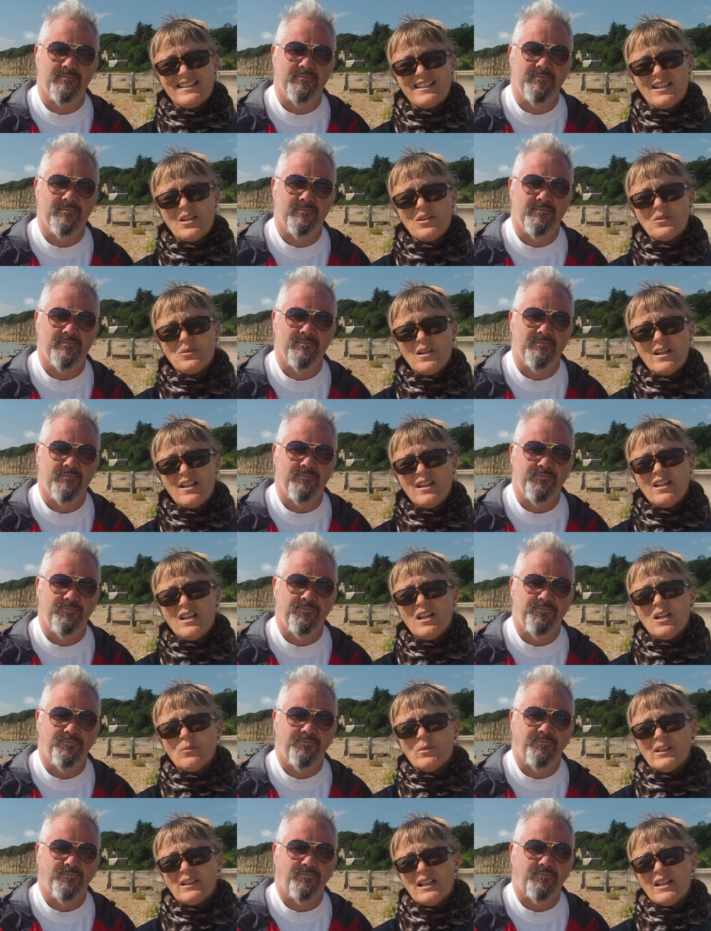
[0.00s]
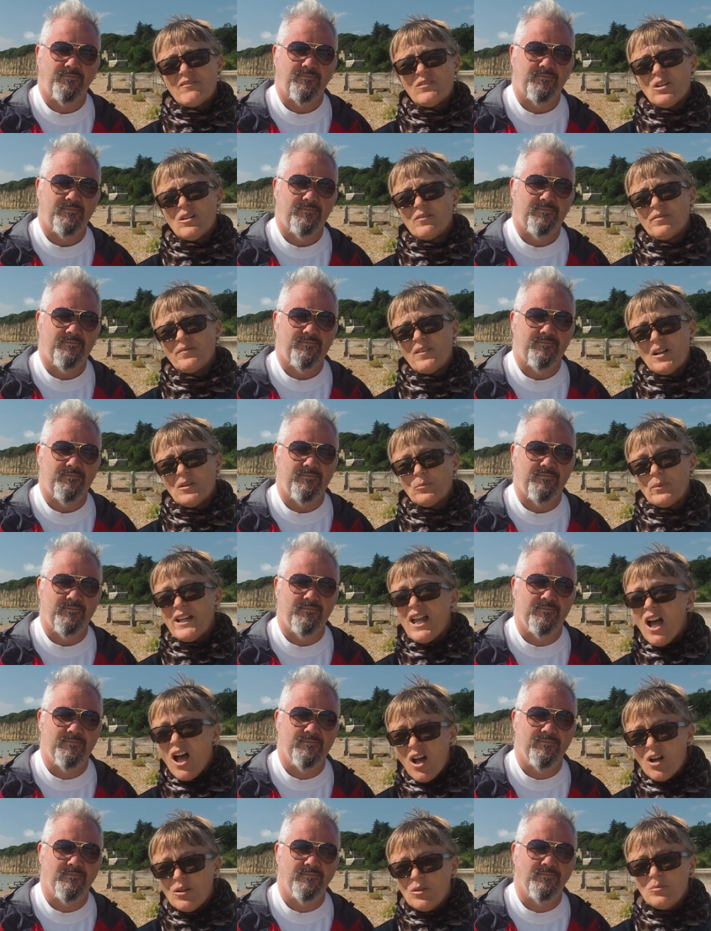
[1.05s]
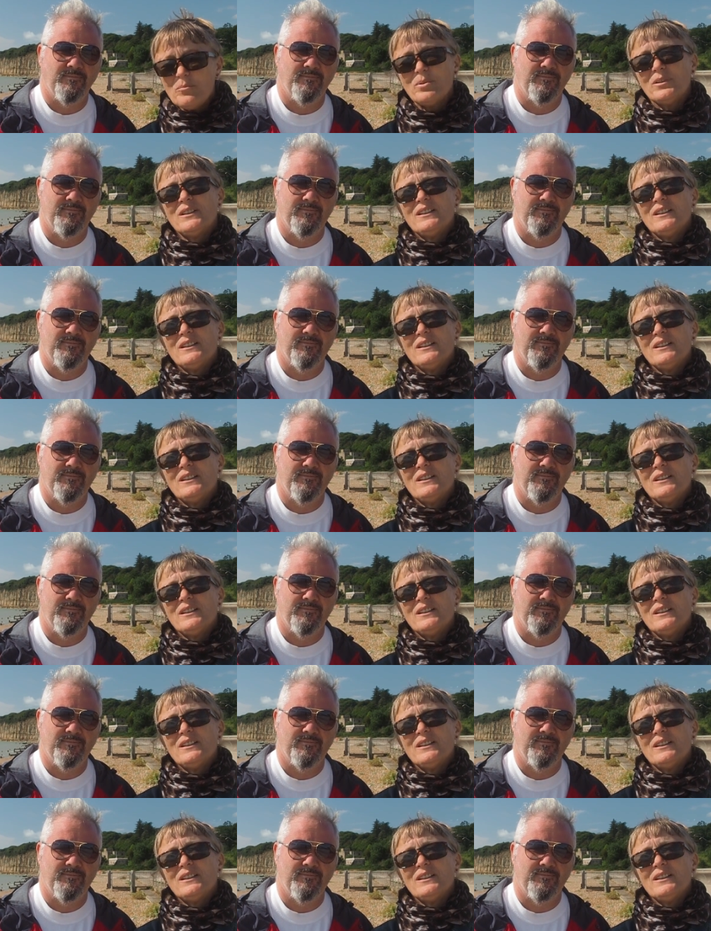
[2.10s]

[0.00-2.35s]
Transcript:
Speaker 1: So uh, we're going to have a lot of fun, we hope,